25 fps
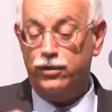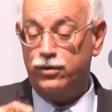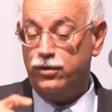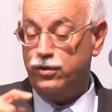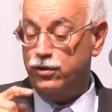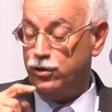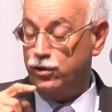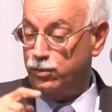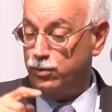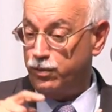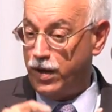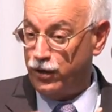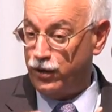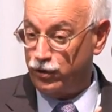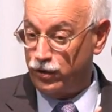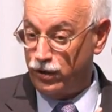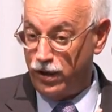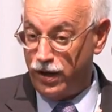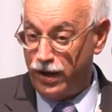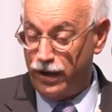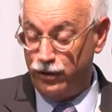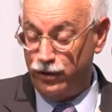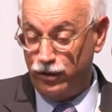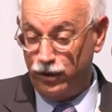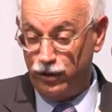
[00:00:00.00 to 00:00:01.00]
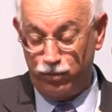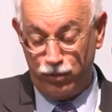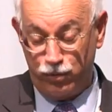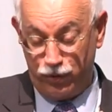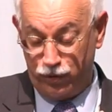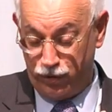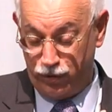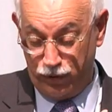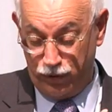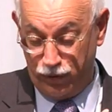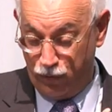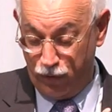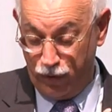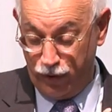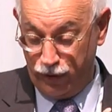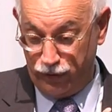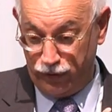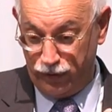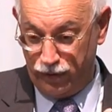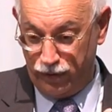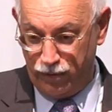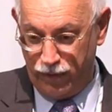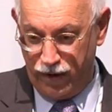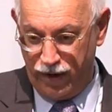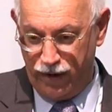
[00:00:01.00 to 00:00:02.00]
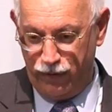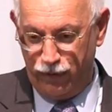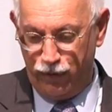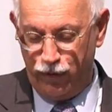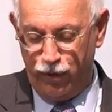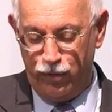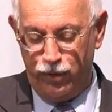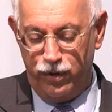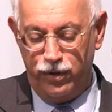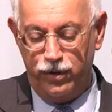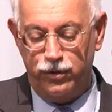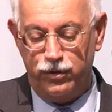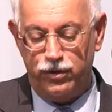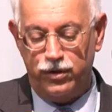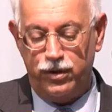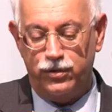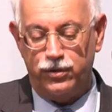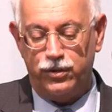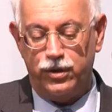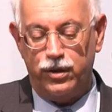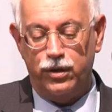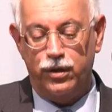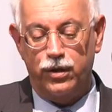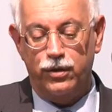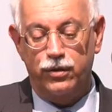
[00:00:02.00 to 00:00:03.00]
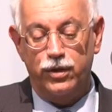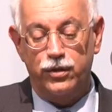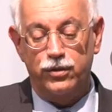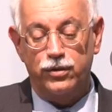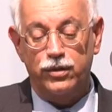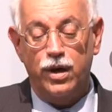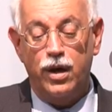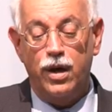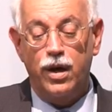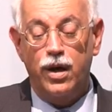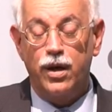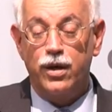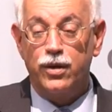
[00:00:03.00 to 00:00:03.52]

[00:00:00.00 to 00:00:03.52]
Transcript: it's the special IGs, which are the worst in my view in insisting on this,